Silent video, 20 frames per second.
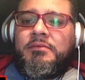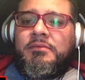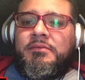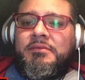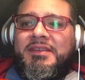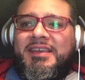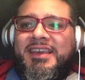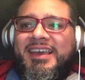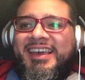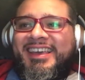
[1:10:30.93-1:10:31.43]

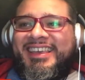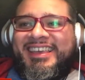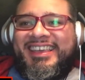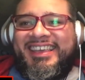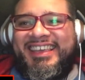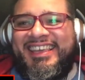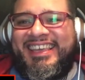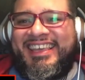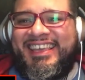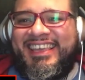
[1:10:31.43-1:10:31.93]
Yeah.
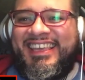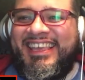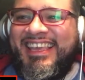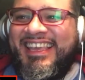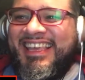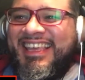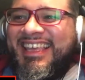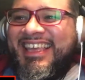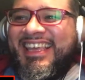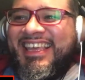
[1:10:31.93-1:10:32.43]

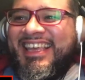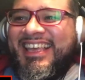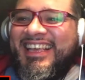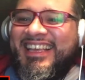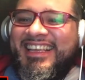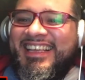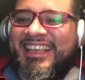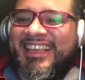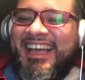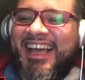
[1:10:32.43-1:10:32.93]

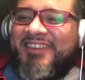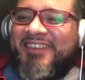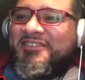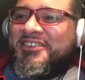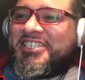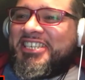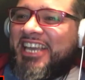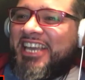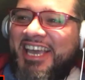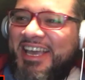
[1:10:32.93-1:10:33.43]
I
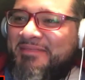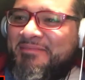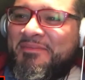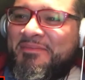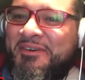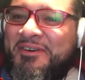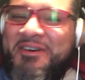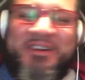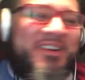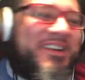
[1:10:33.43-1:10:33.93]
wish I
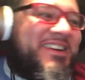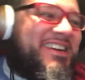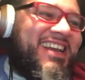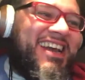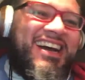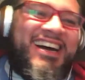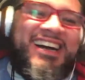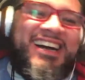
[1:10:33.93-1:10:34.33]
had more.